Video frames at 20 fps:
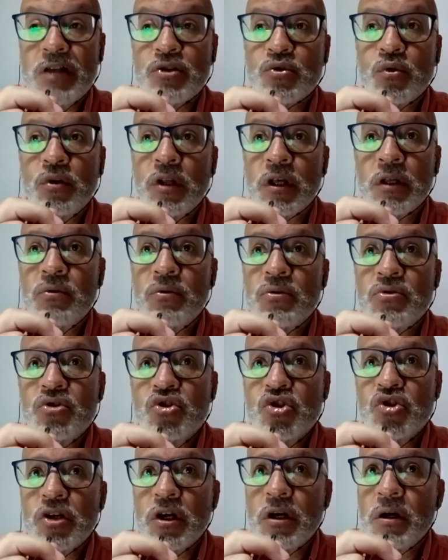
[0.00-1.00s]
We know how
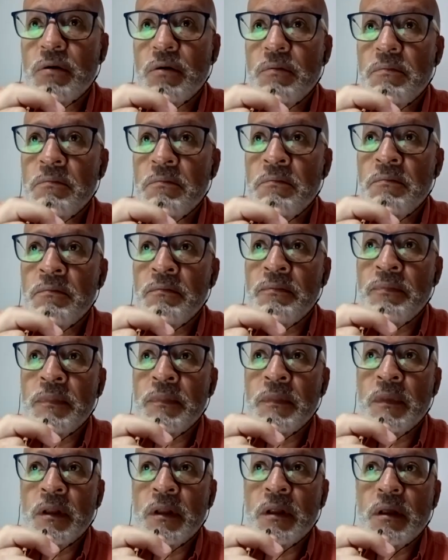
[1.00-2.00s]
societies work.
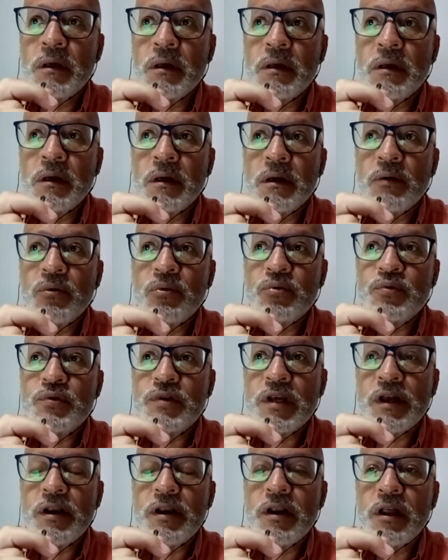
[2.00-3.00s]
We can see
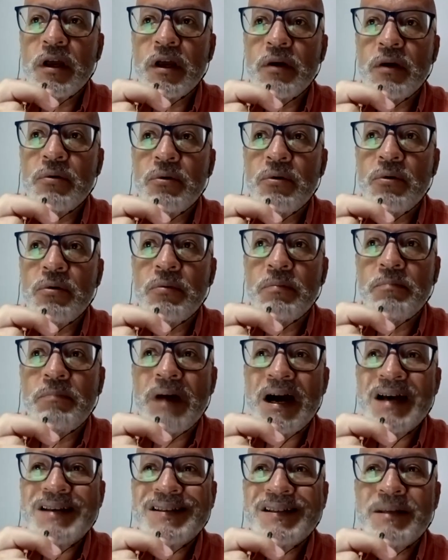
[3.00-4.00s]
that
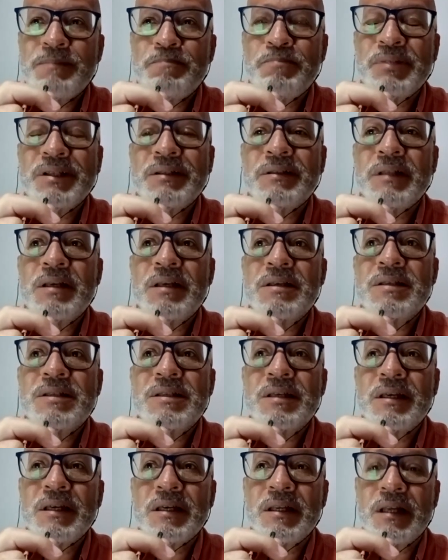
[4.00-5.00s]
in the United
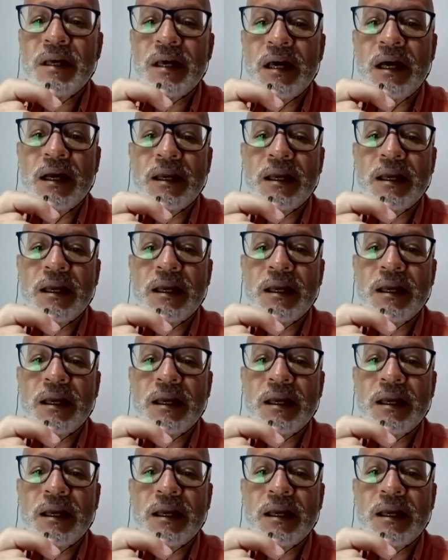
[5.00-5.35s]
States,